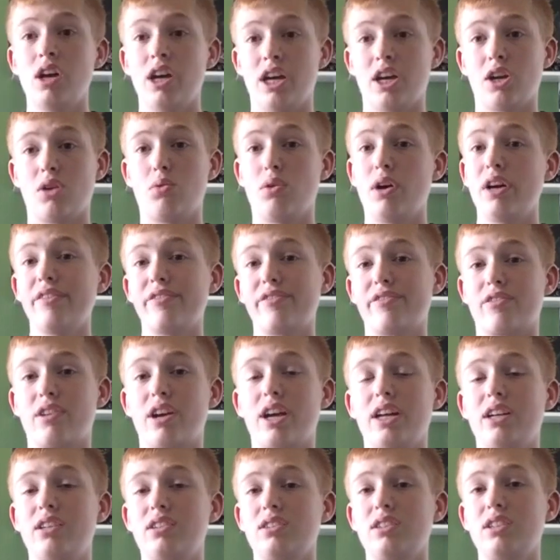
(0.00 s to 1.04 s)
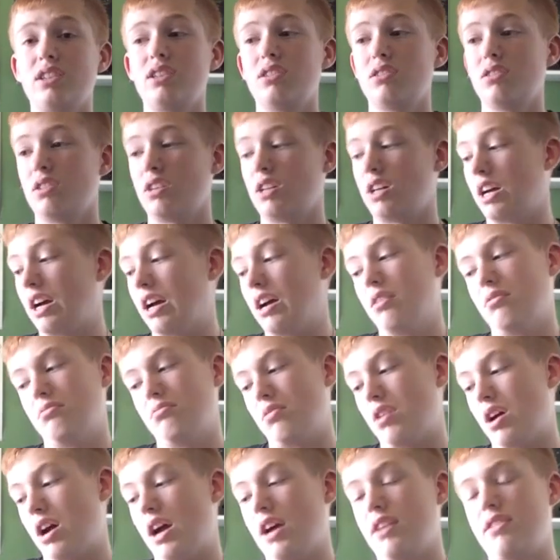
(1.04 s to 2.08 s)
and quite frankly,
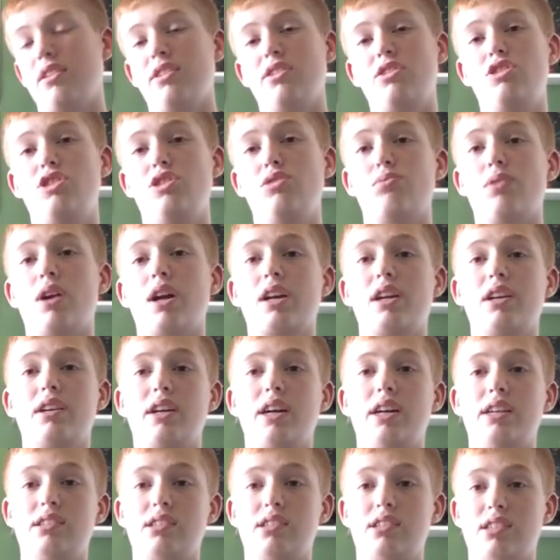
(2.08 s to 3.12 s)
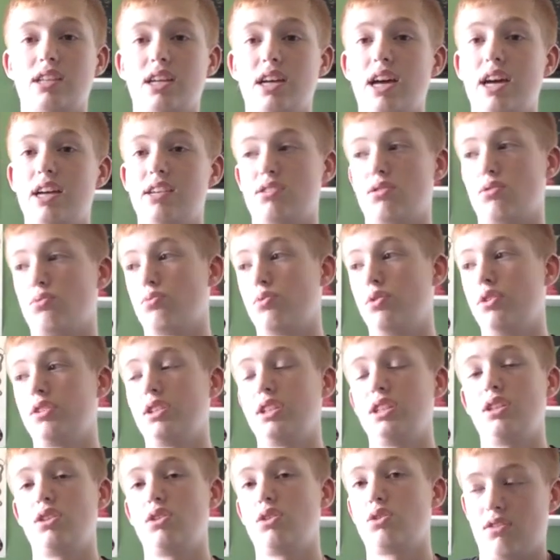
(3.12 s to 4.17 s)
I think she recognizes it as a
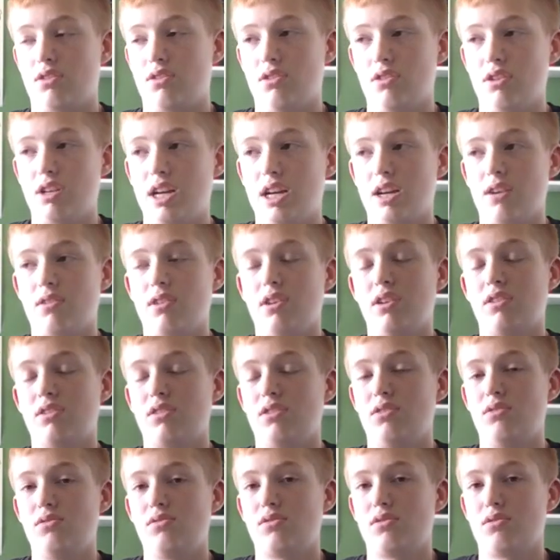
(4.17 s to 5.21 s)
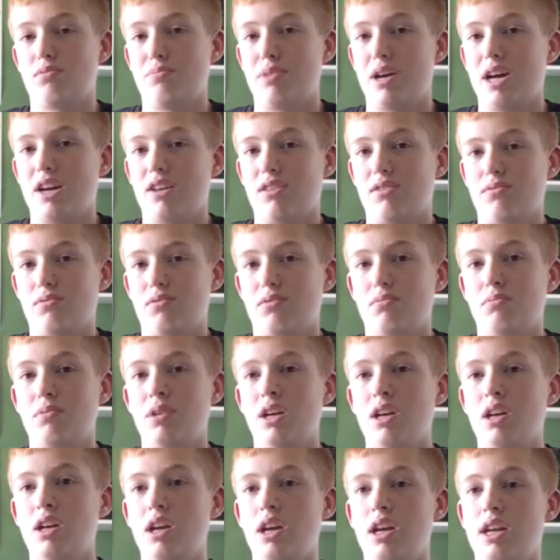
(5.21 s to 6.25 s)
really good area to use the bathroom.
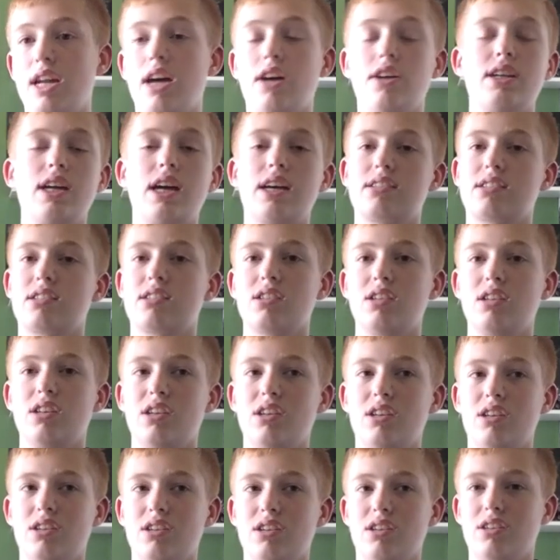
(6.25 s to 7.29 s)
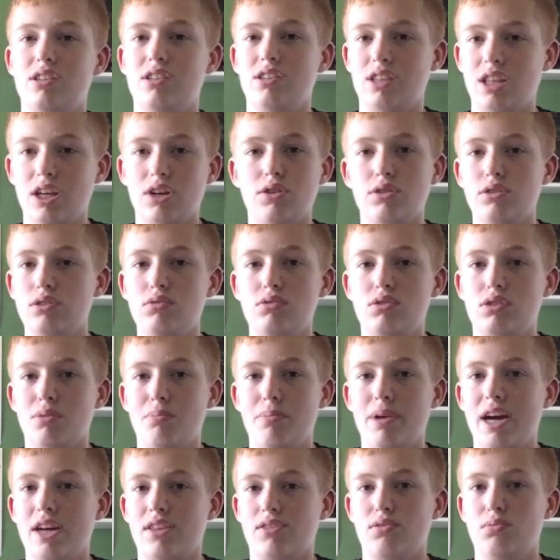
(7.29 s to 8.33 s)
Now yes, they'll use the
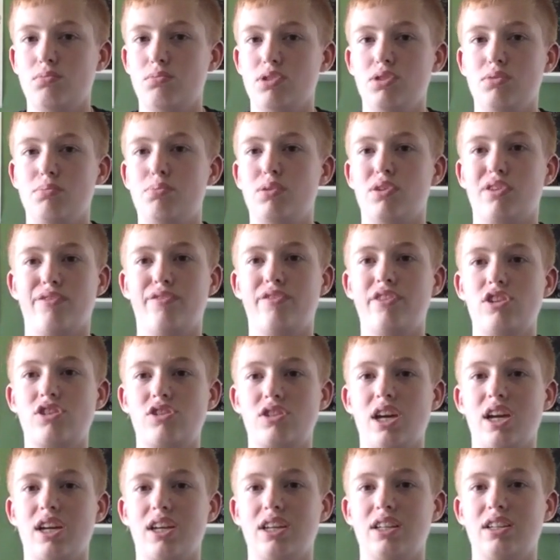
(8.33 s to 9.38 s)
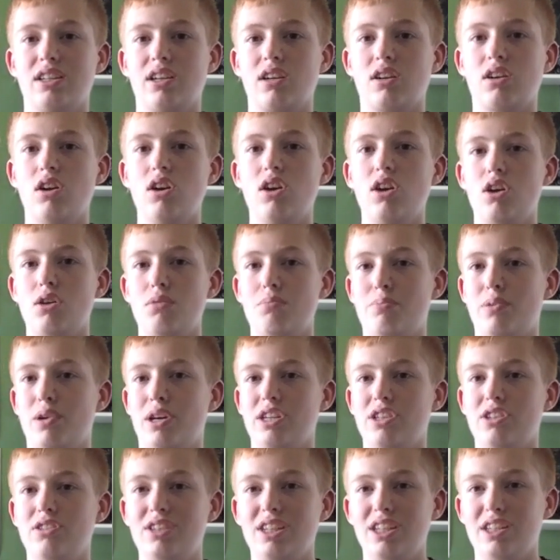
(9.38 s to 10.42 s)
bathroom when you put a fish tank in there,
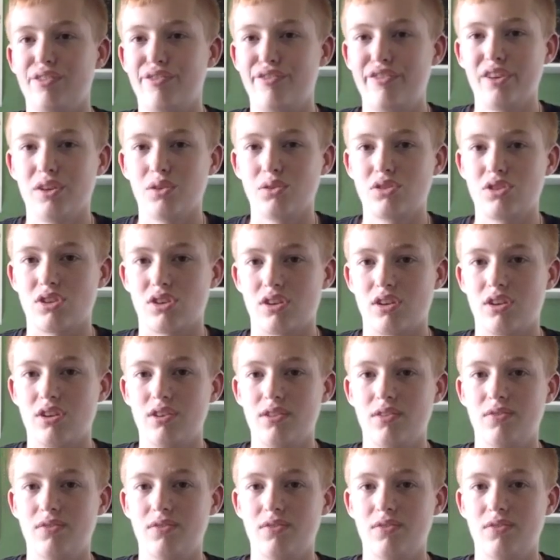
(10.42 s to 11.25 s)
but you need a filter.